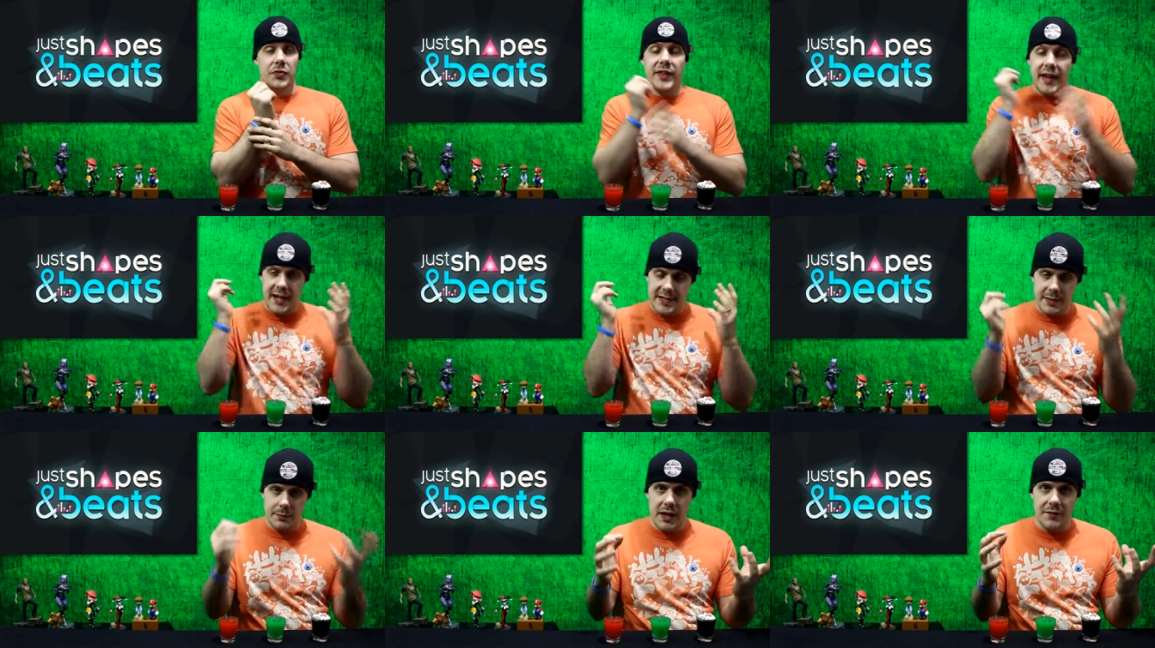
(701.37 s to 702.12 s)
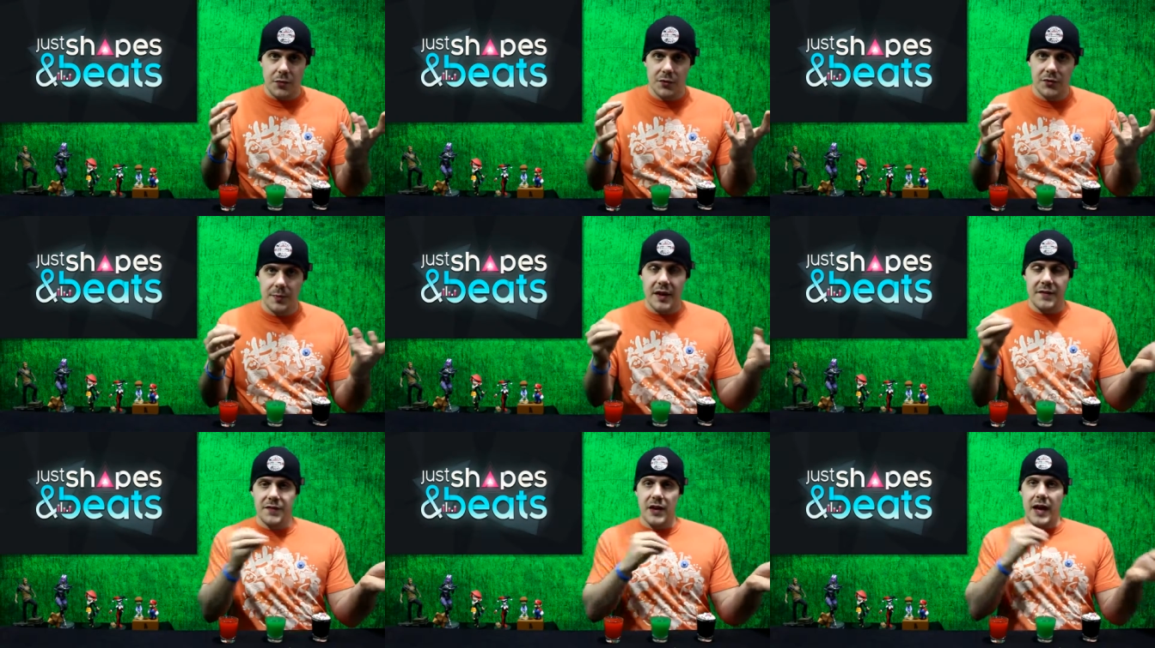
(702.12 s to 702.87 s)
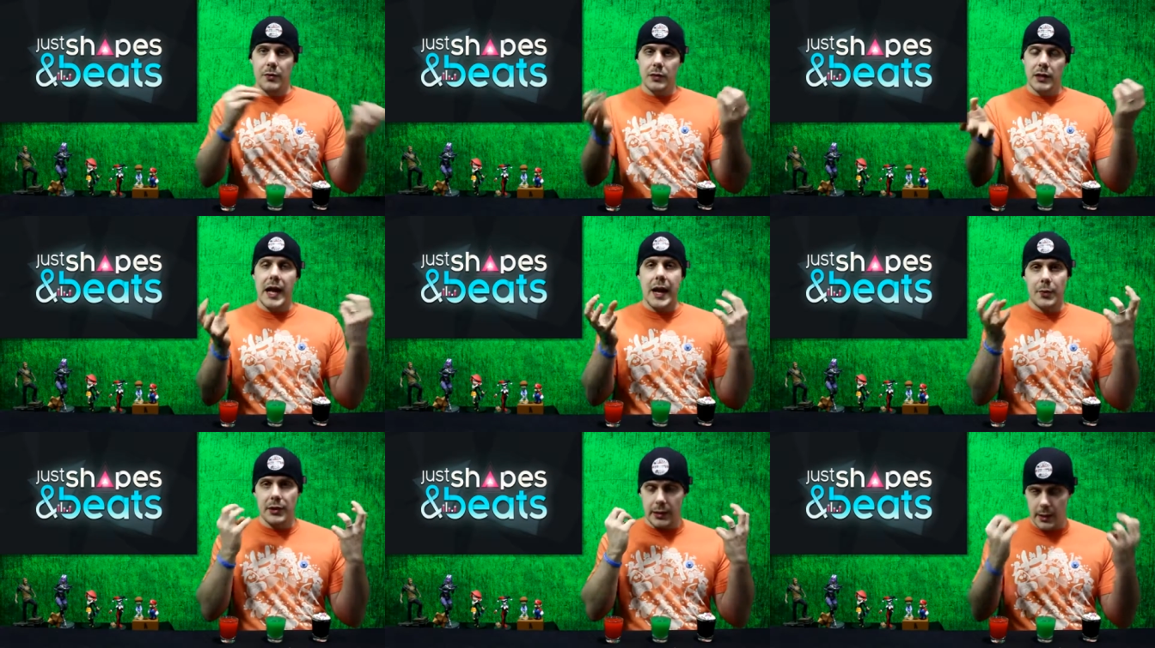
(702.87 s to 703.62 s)
they had some levels, but I
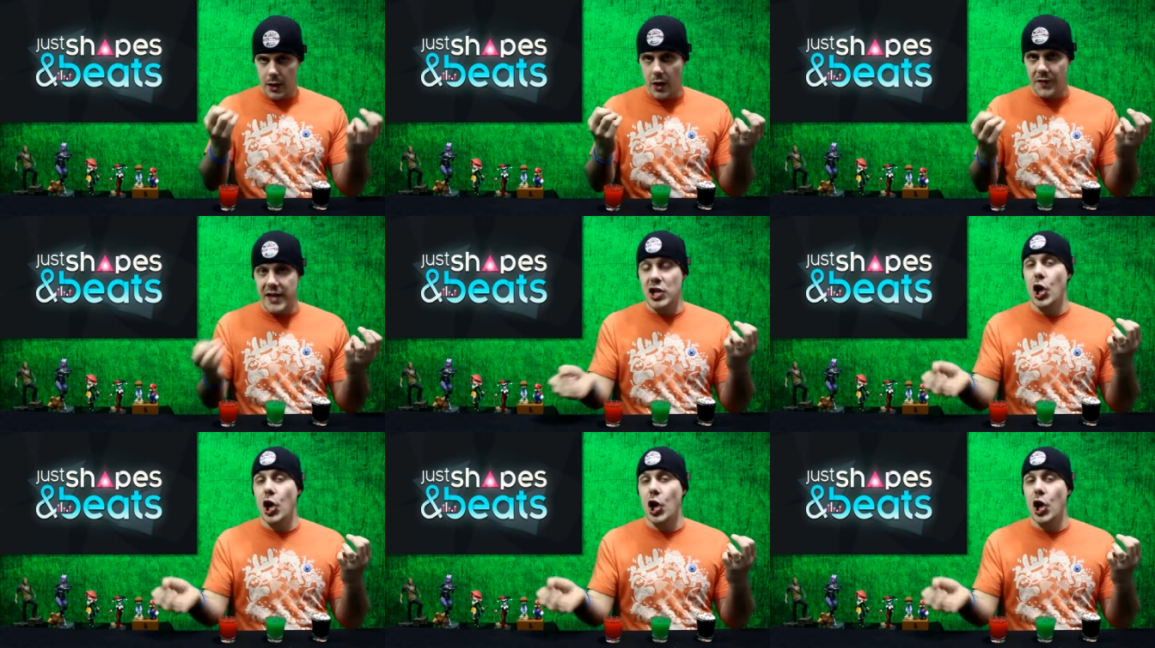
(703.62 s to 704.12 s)
would love a